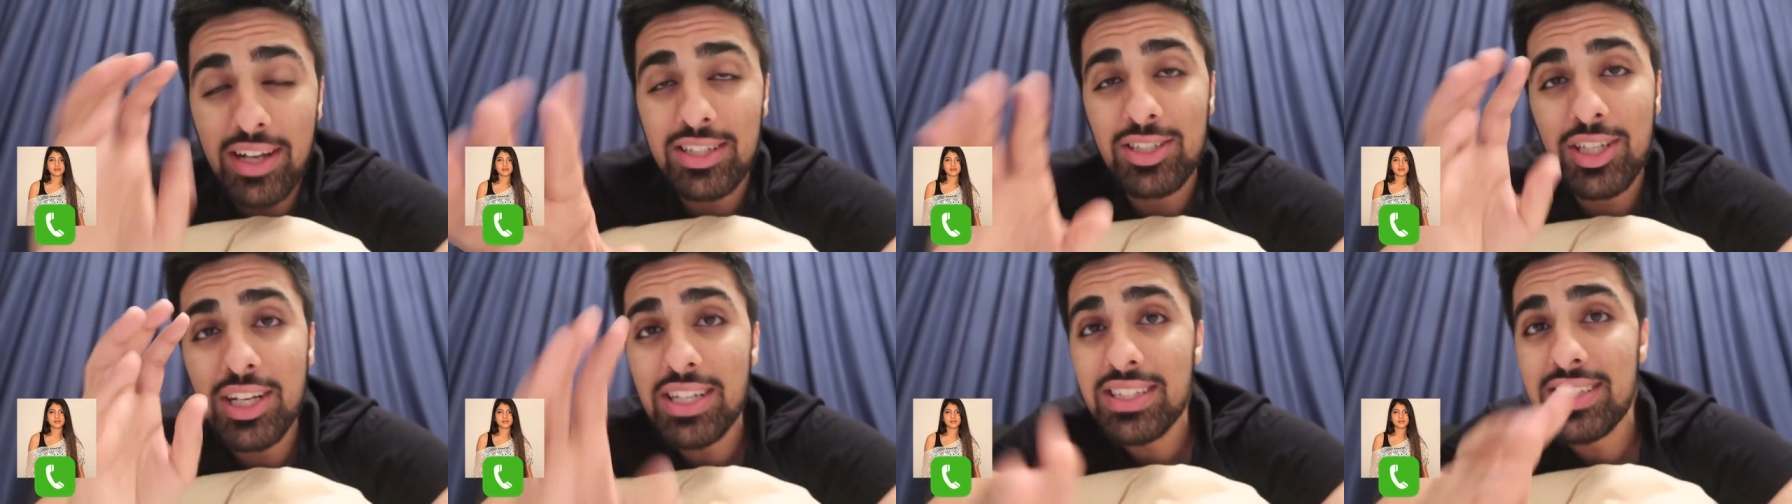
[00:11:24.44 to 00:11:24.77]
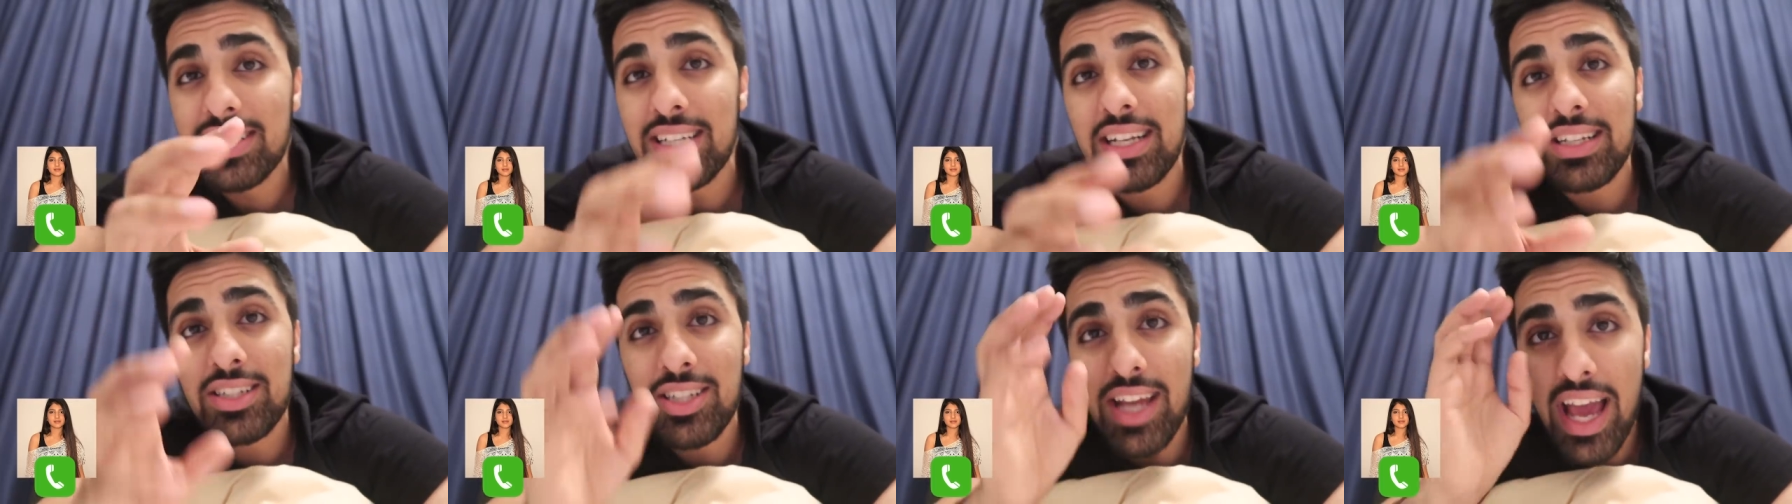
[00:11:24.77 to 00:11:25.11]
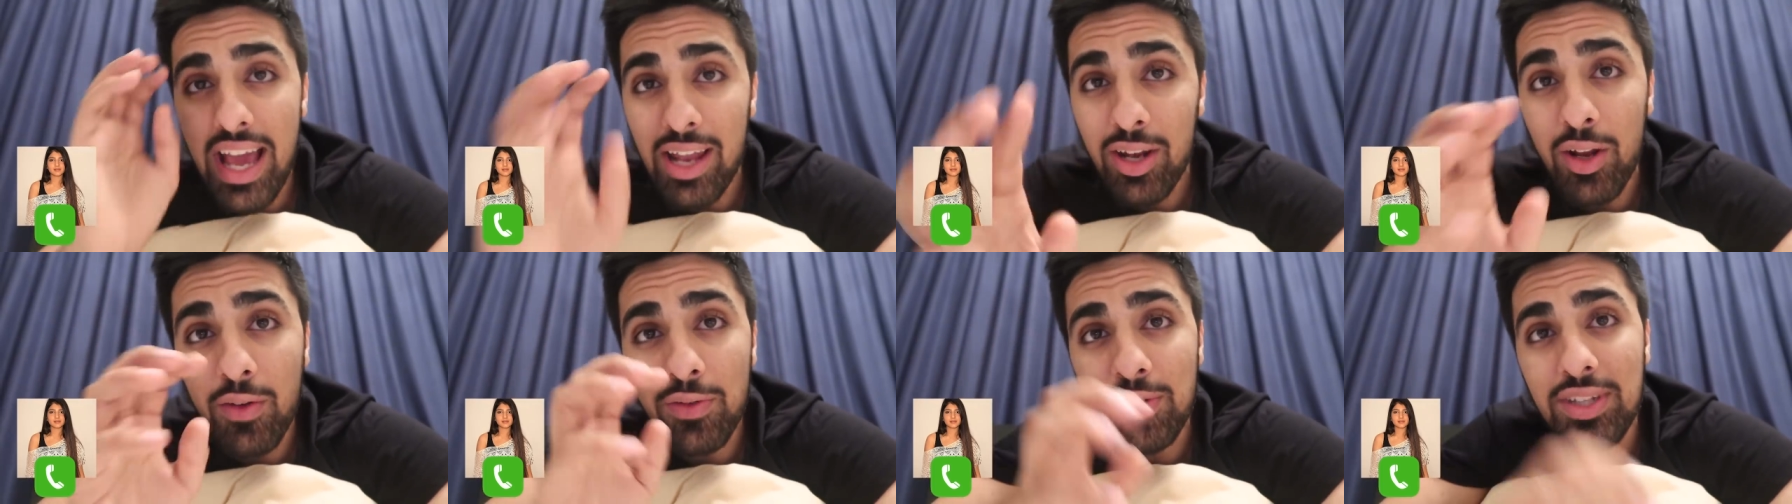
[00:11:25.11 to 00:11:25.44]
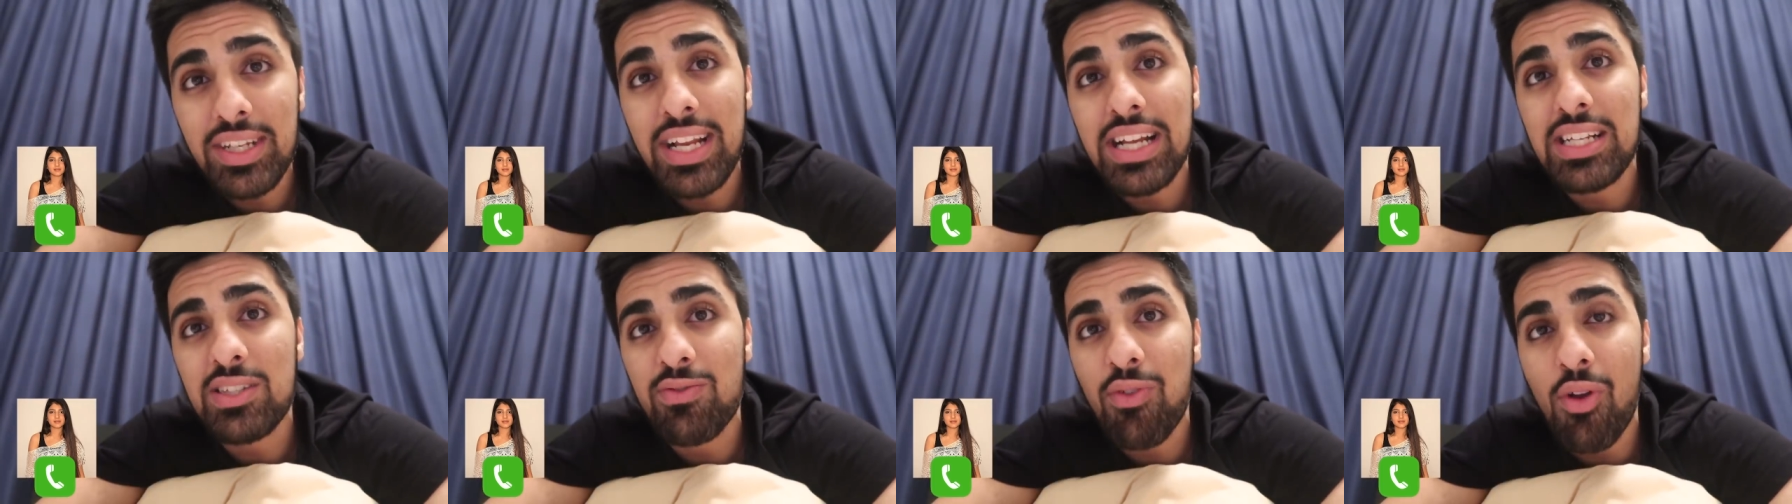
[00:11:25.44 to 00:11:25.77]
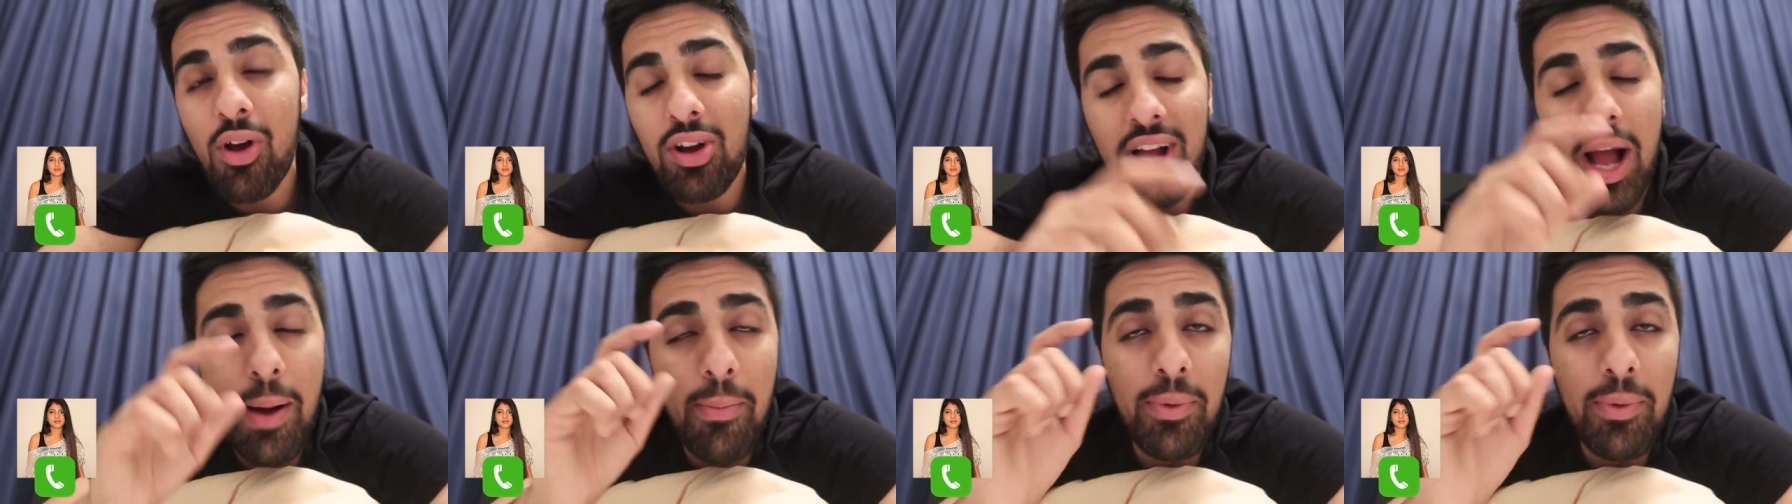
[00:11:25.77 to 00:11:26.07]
Hey, seriously, to end off today's vlog,